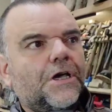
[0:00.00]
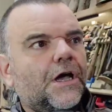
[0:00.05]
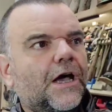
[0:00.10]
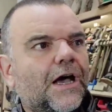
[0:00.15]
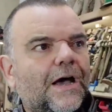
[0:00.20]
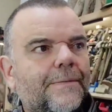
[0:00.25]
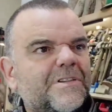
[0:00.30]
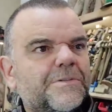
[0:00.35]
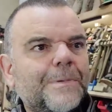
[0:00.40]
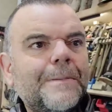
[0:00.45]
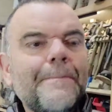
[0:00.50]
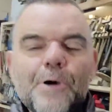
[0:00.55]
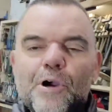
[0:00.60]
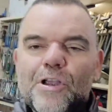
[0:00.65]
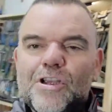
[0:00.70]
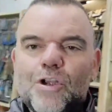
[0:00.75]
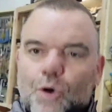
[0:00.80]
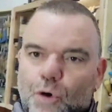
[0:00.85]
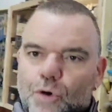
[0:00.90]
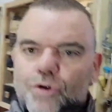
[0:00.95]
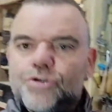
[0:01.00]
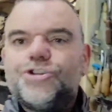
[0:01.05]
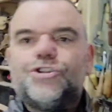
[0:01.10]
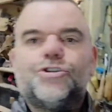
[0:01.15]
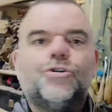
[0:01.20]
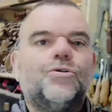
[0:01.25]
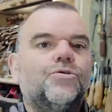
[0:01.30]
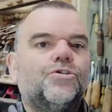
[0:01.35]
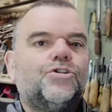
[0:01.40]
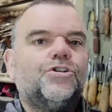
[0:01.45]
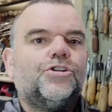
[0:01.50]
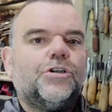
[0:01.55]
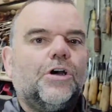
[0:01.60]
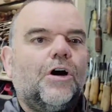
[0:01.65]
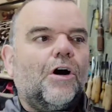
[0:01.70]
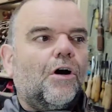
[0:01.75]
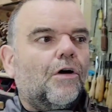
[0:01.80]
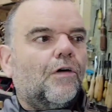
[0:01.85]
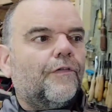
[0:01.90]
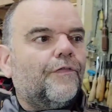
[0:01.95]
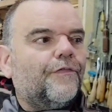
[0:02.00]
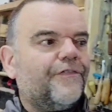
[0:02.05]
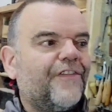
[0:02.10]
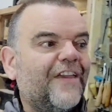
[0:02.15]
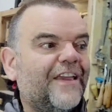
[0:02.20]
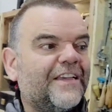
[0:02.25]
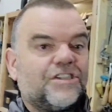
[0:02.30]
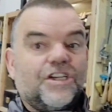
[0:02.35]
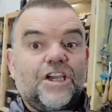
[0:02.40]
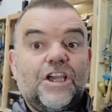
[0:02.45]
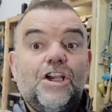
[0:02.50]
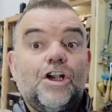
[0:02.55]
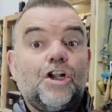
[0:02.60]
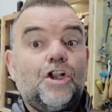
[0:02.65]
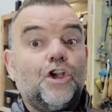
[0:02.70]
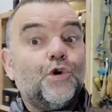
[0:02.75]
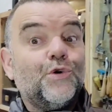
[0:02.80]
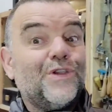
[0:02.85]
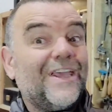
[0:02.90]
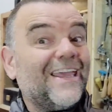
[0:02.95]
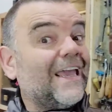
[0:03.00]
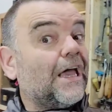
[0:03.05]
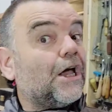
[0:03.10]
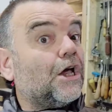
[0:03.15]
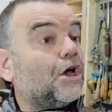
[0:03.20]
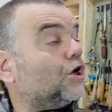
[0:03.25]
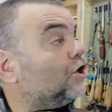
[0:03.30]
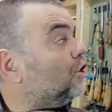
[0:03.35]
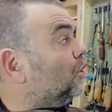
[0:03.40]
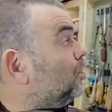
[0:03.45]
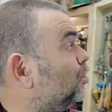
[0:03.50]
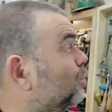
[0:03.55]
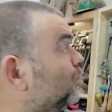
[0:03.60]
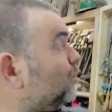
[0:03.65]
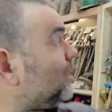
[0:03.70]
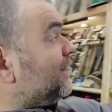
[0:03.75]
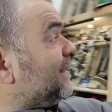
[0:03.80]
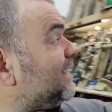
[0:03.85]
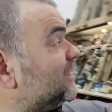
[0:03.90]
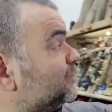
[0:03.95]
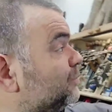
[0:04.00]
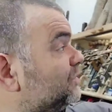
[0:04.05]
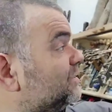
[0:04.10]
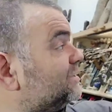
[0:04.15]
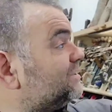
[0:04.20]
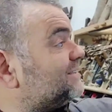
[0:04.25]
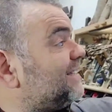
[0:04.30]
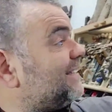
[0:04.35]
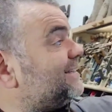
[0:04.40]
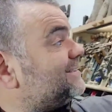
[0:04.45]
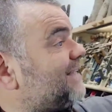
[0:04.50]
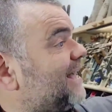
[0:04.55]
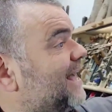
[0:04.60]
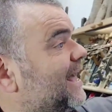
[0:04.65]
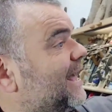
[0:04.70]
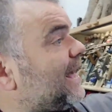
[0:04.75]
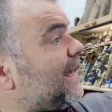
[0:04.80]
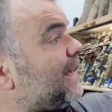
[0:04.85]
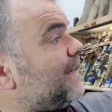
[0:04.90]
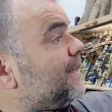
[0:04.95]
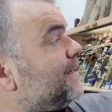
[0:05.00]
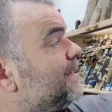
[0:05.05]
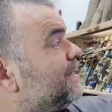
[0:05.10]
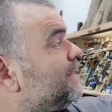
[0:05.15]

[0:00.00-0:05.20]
it's been put in all sorts of things, including glue, and that's what it says here.